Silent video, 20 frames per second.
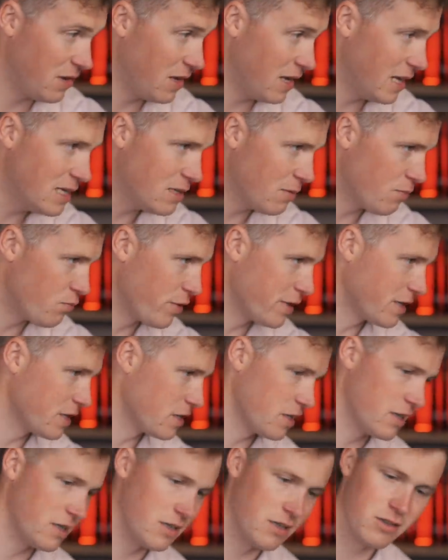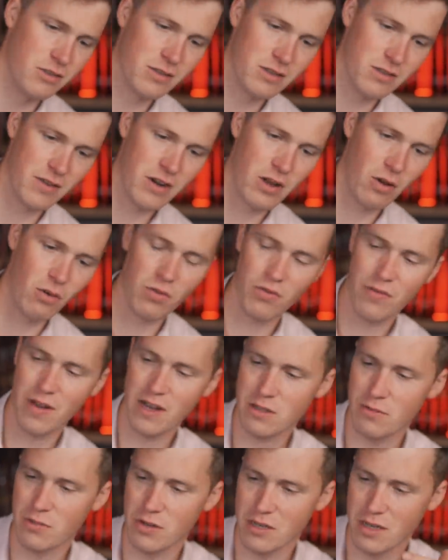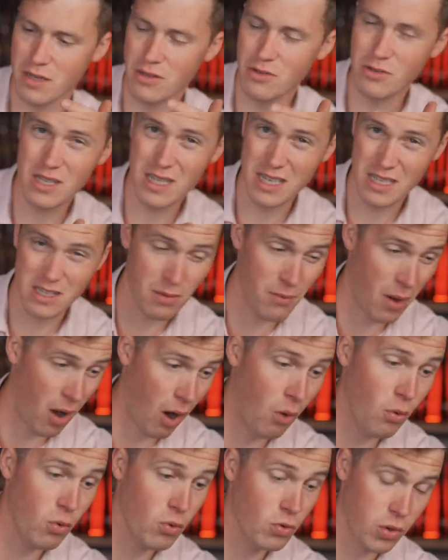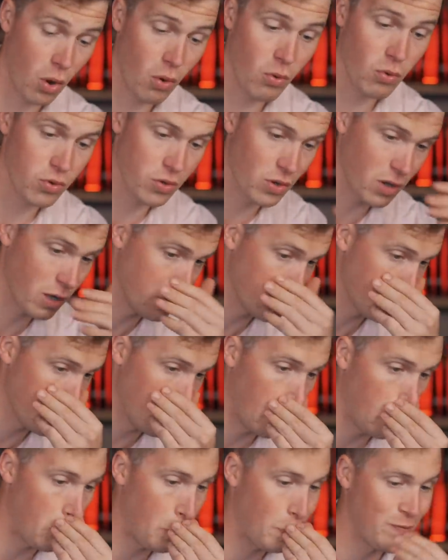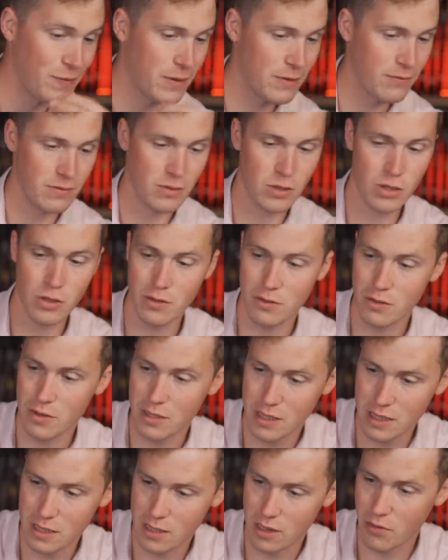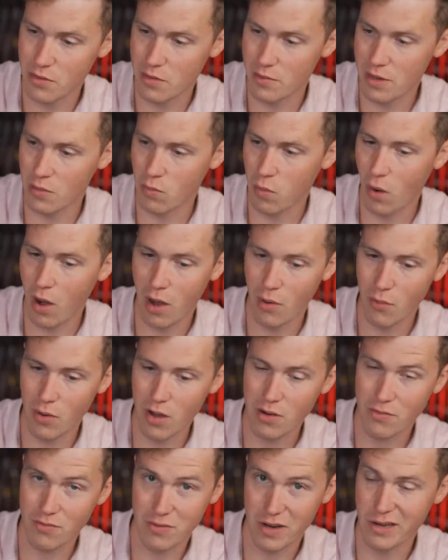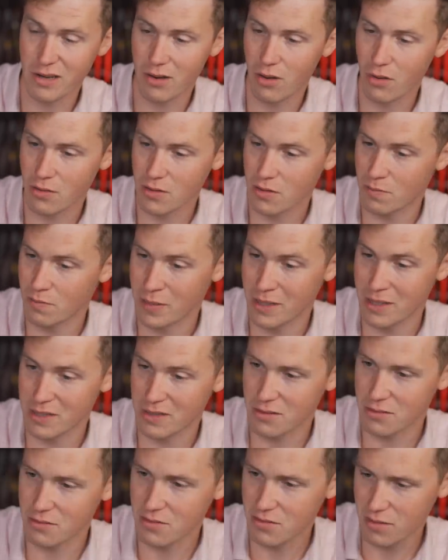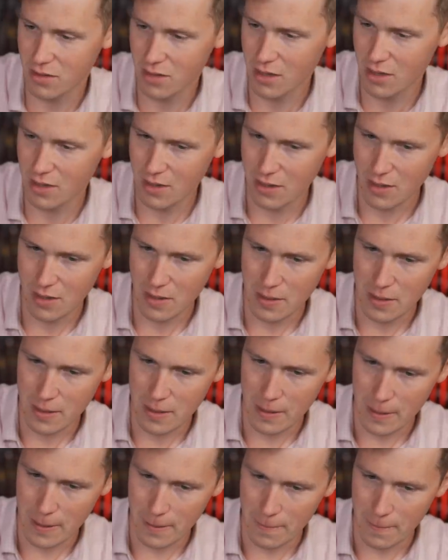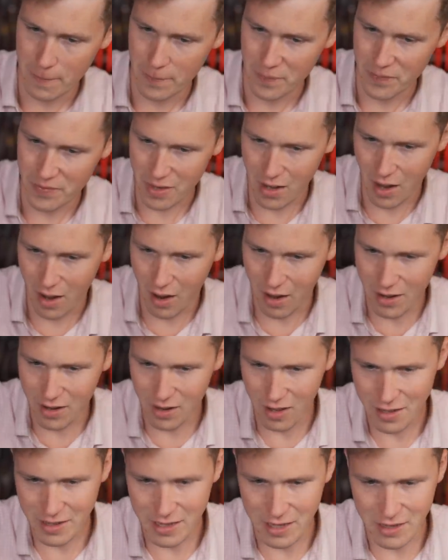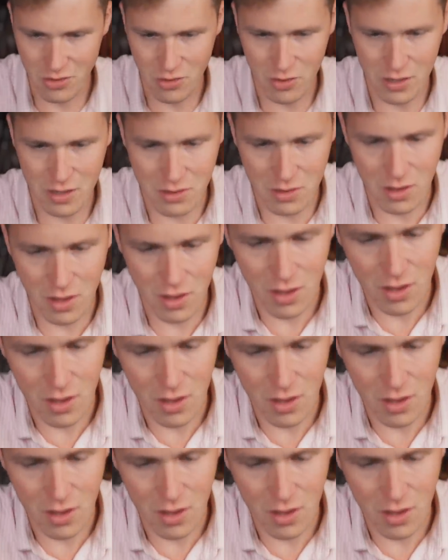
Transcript: it is a British thing to do, it's a very old-fashioned British thing. You see some old, old guns, you know, from 200 years ago with a bit of wire work, flintlocks and pistols. I like it. You've got a little